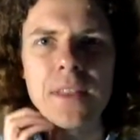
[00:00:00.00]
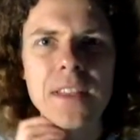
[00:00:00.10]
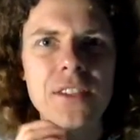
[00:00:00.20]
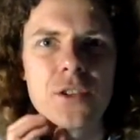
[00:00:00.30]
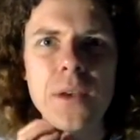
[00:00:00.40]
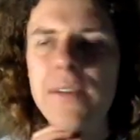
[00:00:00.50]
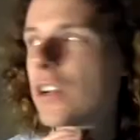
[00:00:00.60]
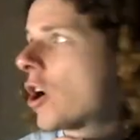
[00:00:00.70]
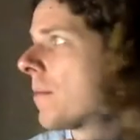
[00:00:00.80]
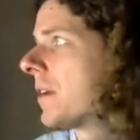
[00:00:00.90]
that these two have
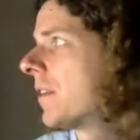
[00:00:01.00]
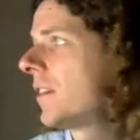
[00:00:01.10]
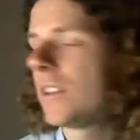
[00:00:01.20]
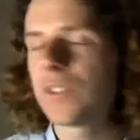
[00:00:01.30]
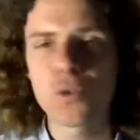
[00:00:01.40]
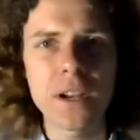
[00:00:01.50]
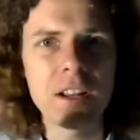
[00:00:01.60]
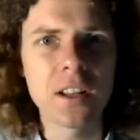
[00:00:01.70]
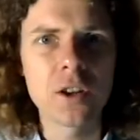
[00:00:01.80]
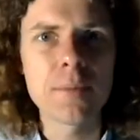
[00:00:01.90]
in common that is
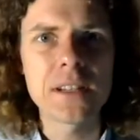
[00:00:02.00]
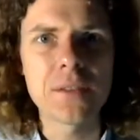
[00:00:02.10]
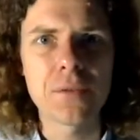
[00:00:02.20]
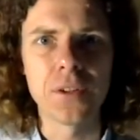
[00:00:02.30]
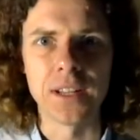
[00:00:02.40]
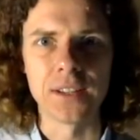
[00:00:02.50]
treated a little bit differently.